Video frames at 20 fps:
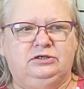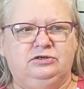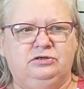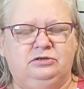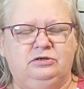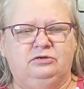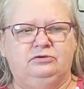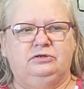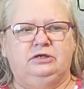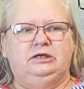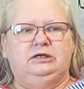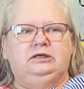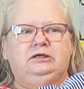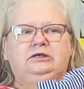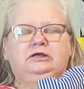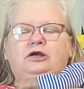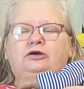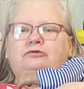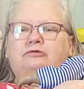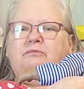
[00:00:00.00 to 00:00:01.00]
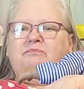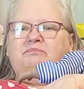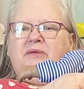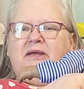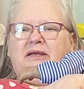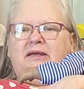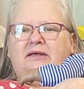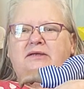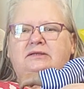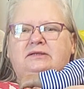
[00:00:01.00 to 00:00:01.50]
you know, he can go to
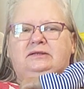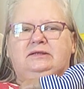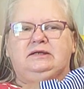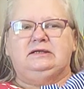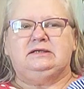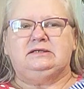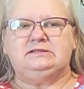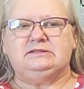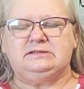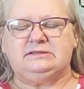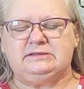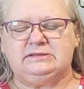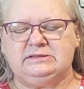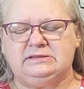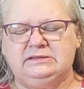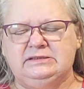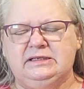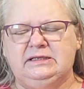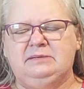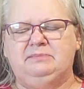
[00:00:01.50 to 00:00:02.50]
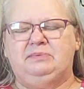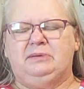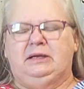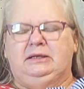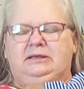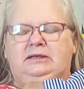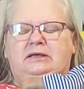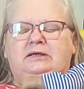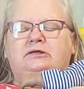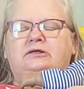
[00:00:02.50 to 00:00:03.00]
bed and he can sleep
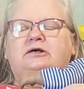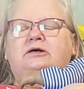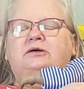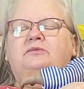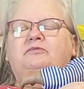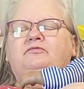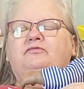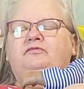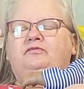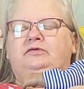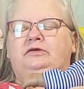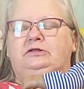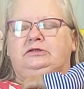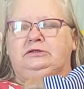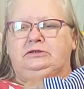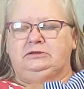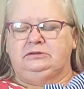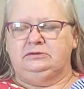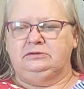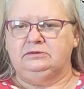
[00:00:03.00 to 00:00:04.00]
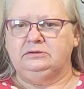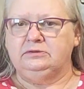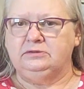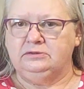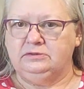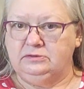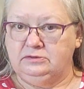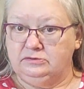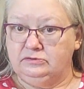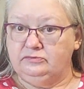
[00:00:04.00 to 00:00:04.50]
and get up feeling
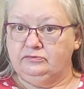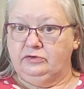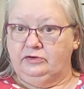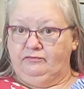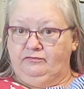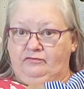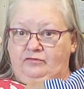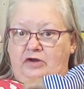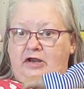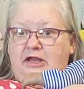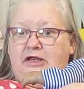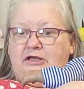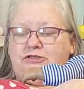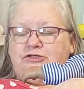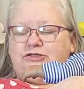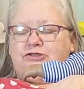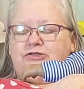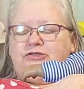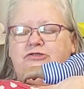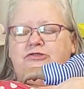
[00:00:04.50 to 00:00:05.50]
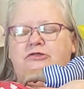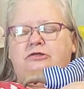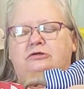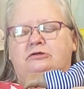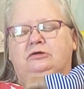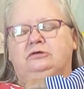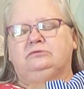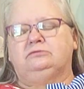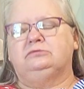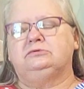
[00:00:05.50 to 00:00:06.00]
refreshed, you
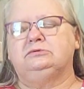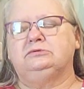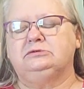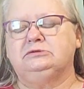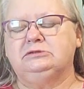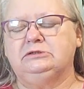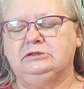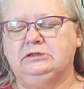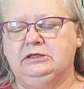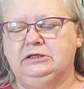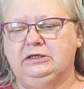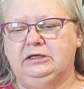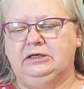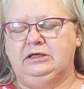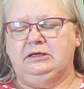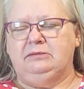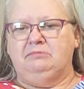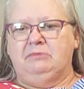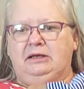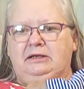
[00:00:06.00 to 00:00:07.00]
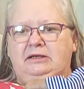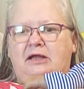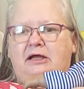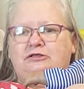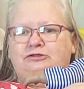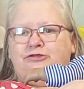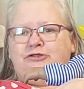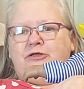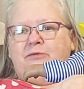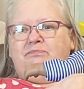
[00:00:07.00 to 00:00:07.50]
know. He may
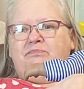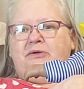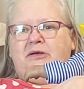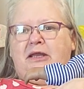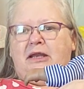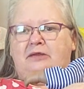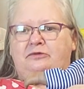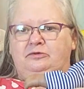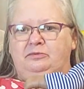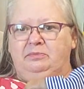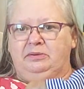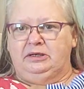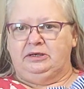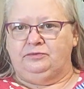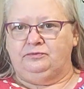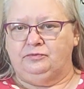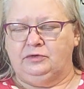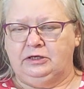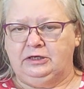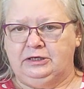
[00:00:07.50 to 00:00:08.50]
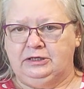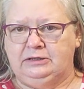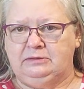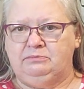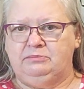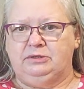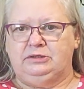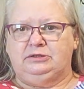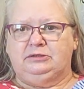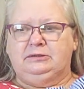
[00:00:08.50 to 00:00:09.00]
not jump out of the bed
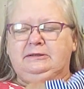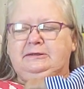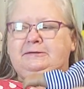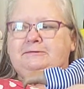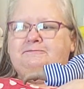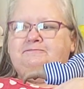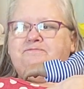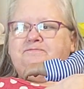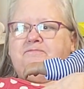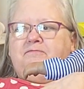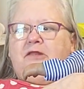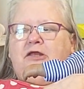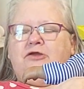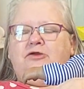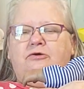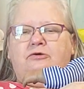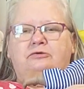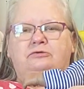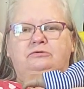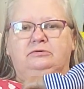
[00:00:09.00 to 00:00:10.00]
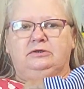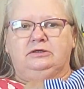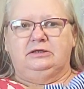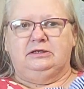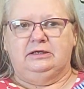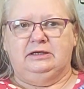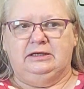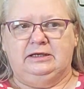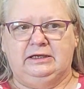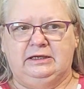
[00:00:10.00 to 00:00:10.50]
running, but, you know,
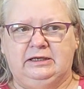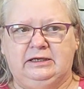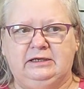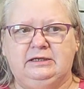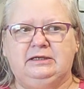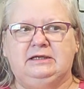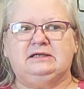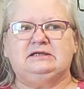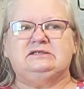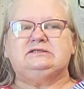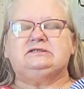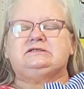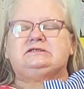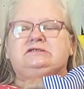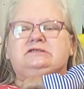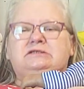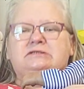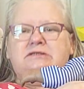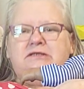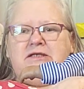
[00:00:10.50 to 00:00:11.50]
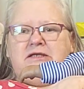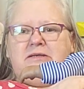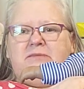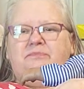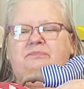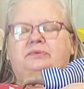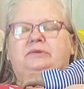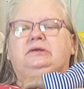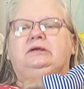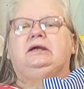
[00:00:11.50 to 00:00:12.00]
he can
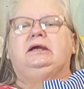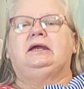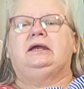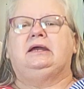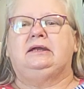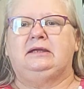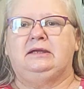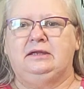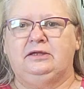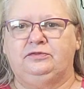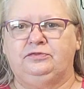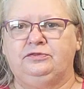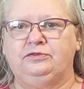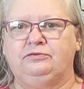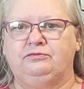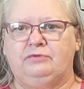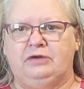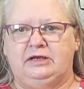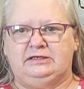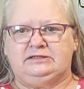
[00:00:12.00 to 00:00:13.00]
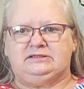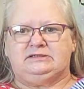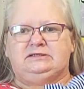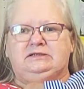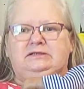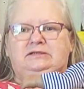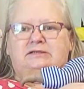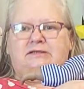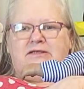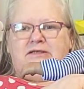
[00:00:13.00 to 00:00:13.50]
sleep and get the rest
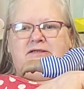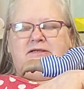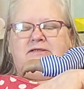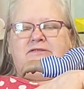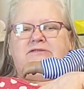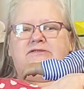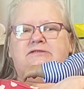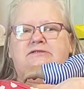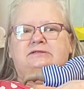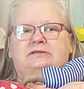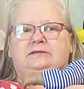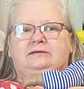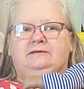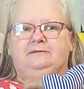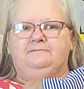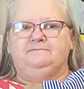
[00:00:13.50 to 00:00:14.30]
he needs